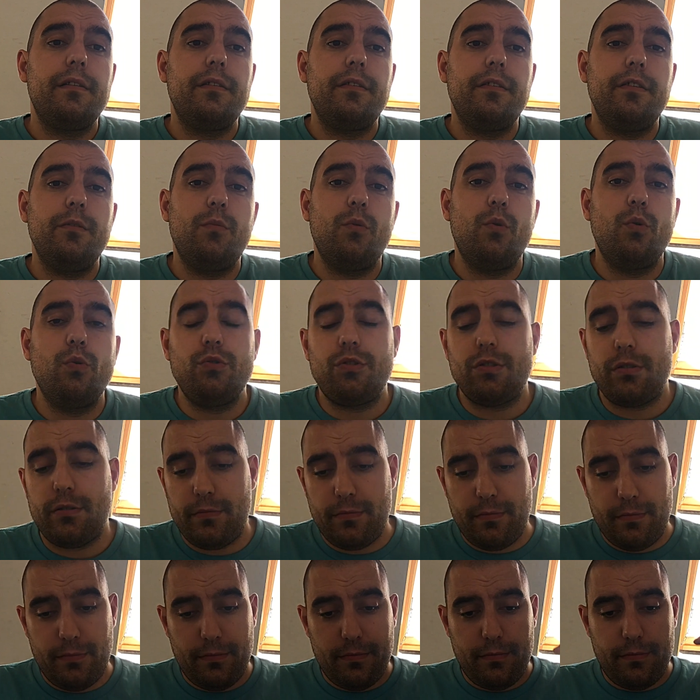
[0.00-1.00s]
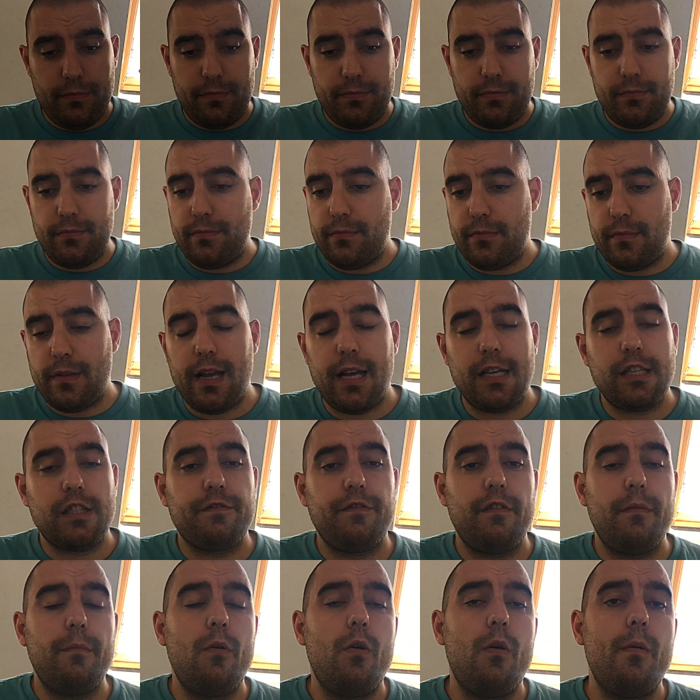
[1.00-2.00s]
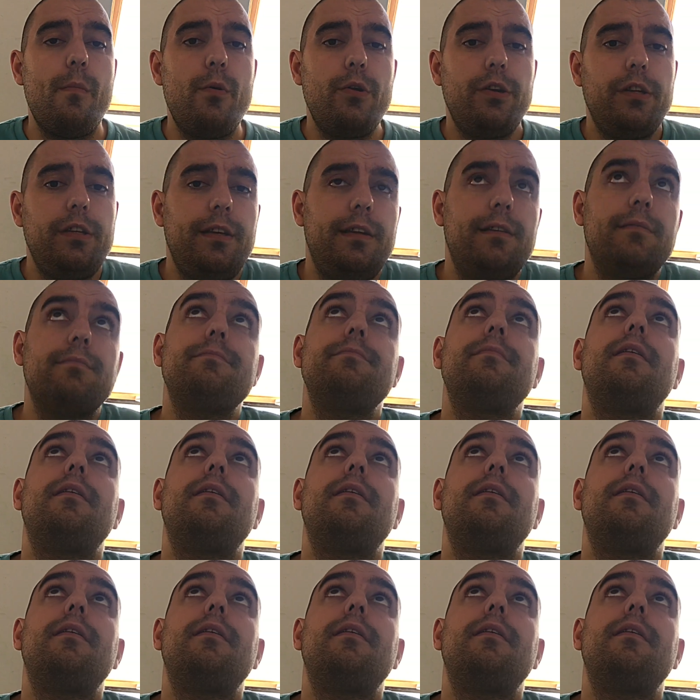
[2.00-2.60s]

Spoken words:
They won't ask for more money.